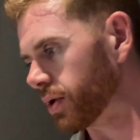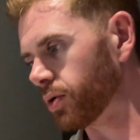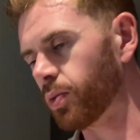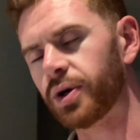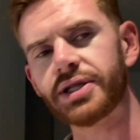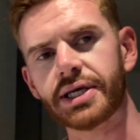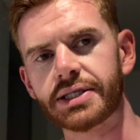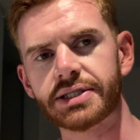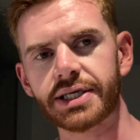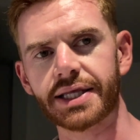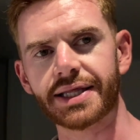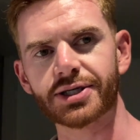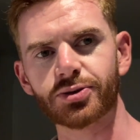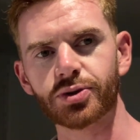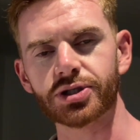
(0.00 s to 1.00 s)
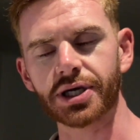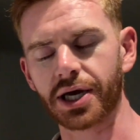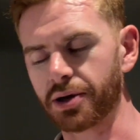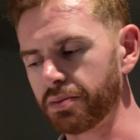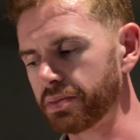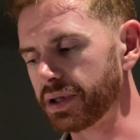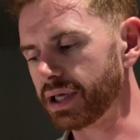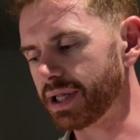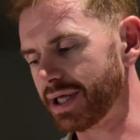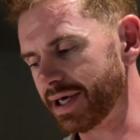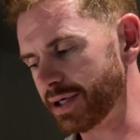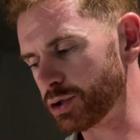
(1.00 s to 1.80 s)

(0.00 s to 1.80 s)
we did say this was a completely